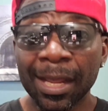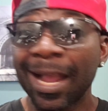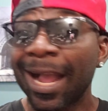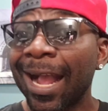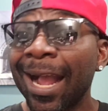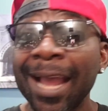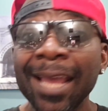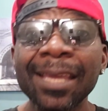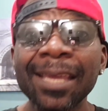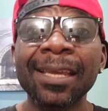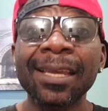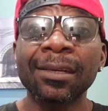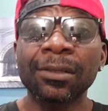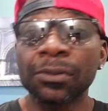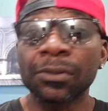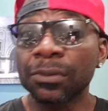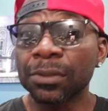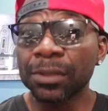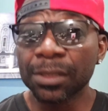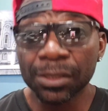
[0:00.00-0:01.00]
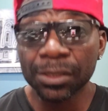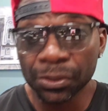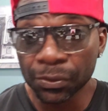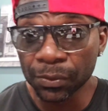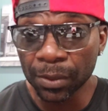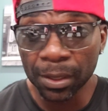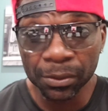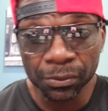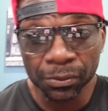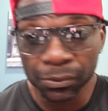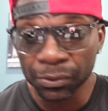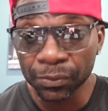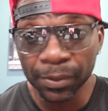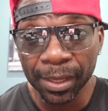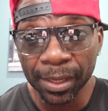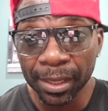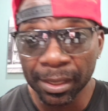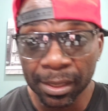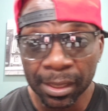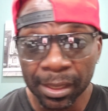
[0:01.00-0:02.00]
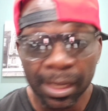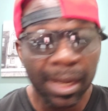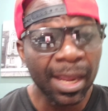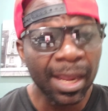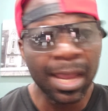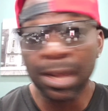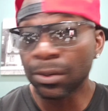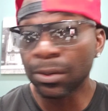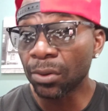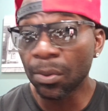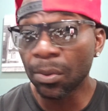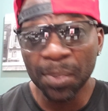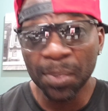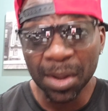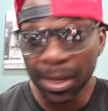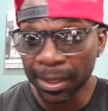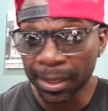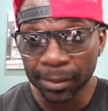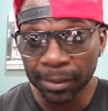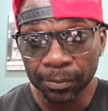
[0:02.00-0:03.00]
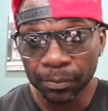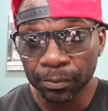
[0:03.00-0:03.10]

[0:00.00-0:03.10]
I cannot teach you how to trade, and nobody.